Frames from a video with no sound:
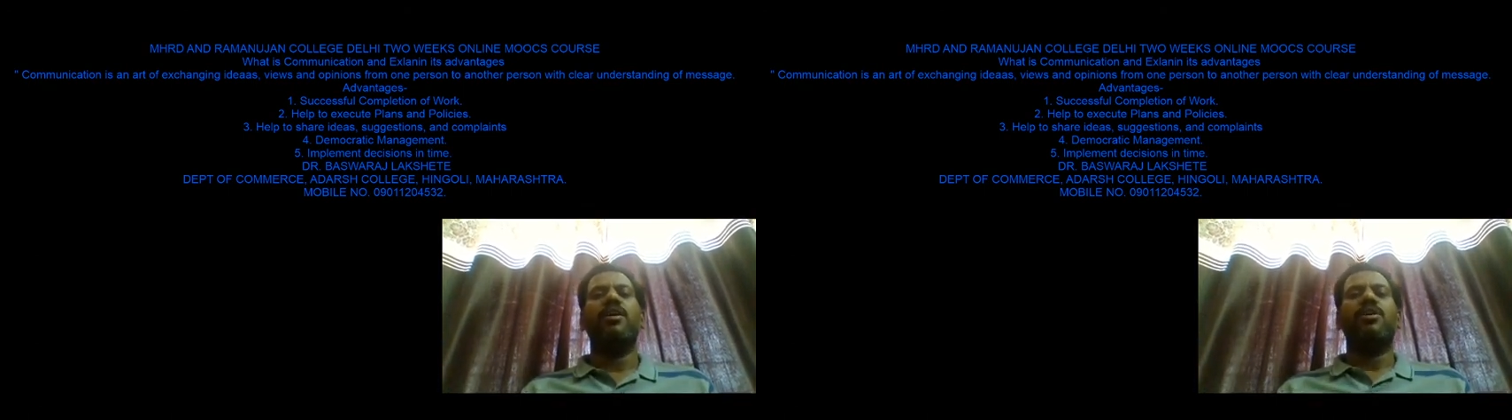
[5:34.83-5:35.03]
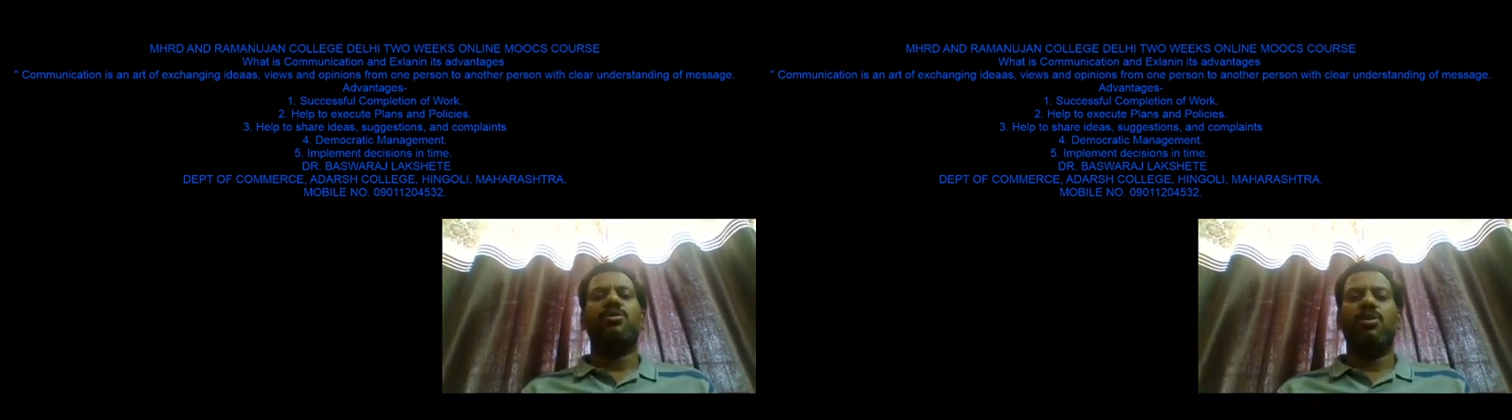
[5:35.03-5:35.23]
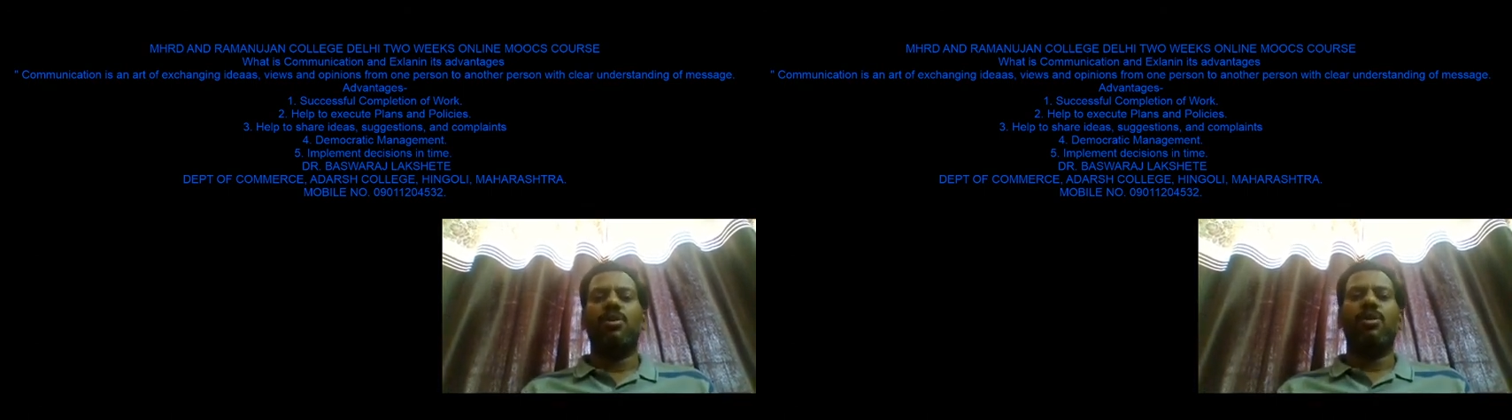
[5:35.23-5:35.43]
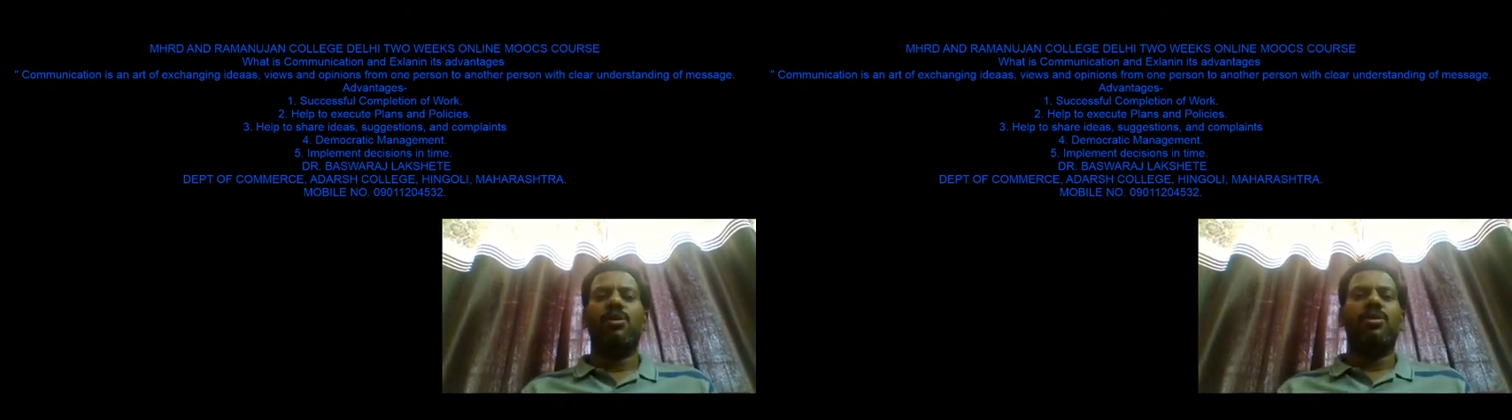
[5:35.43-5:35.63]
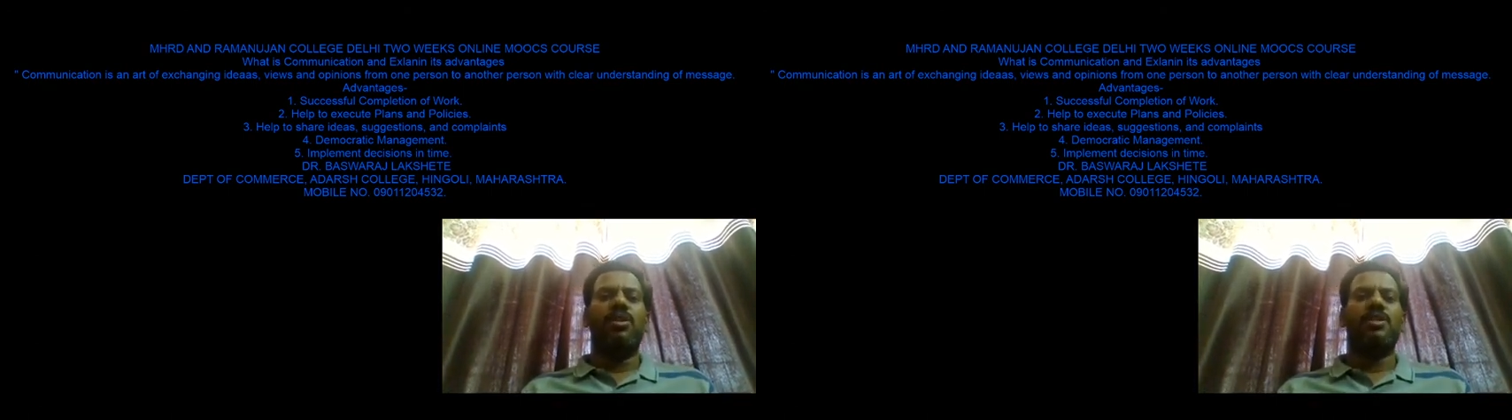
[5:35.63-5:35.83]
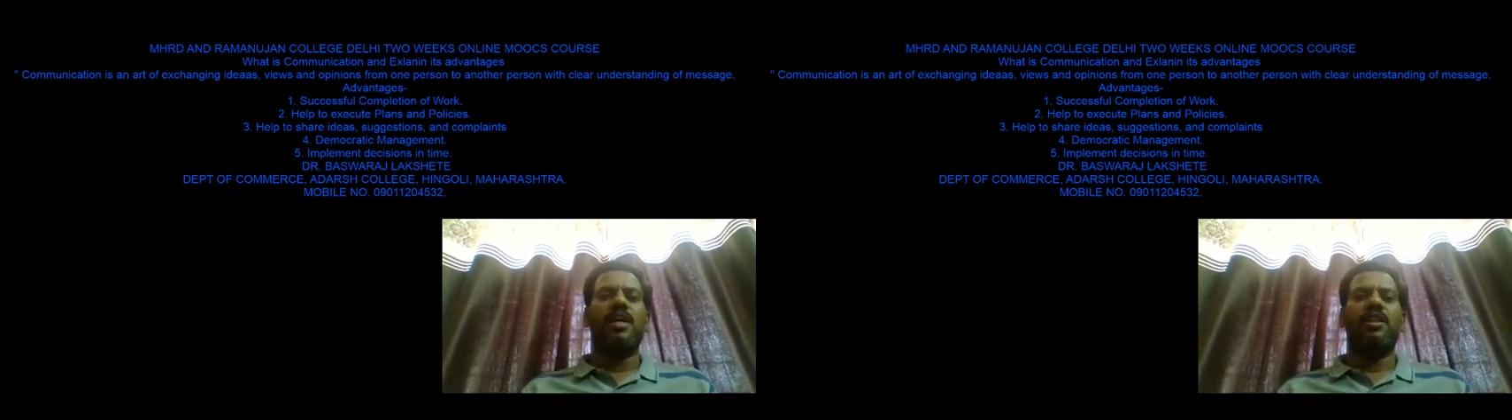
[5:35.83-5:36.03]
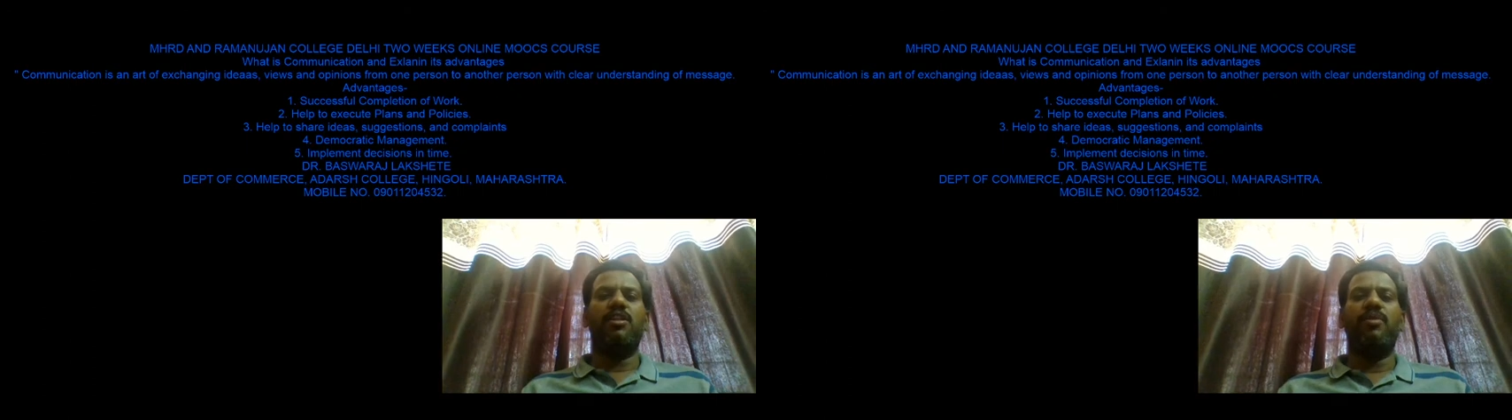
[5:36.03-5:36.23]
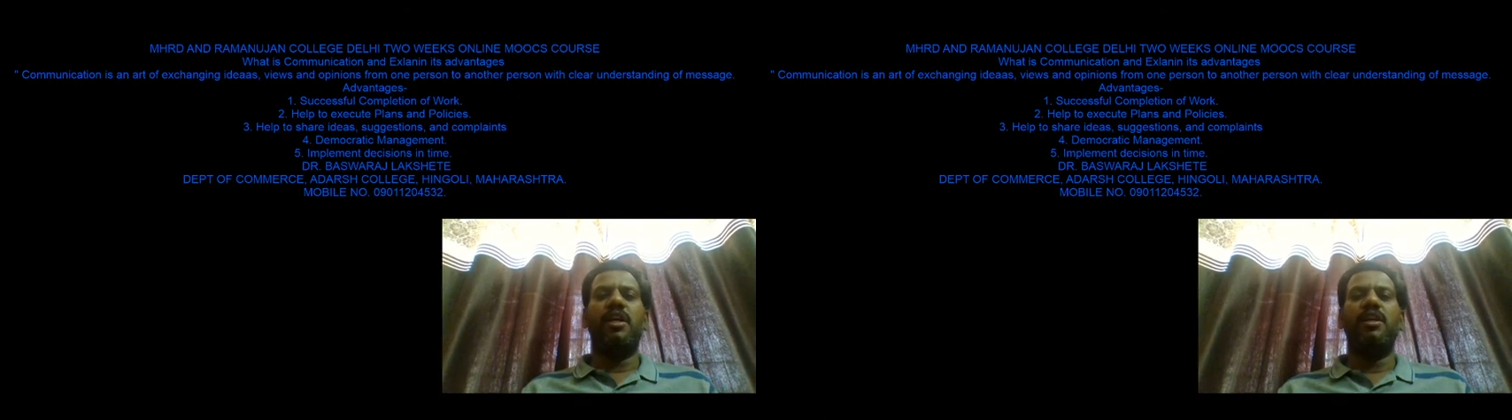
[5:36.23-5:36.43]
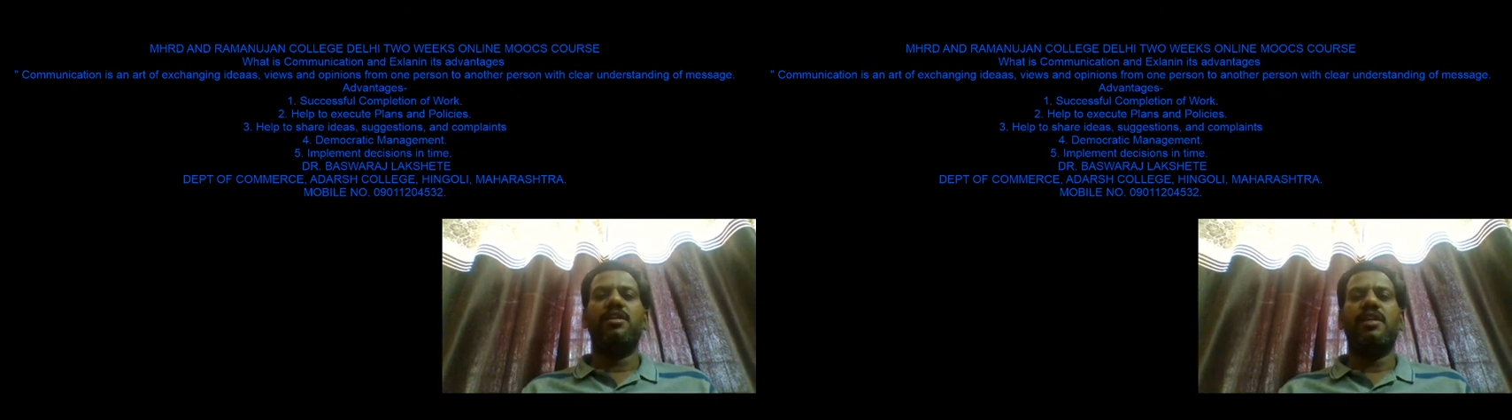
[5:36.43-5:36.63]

So these are the various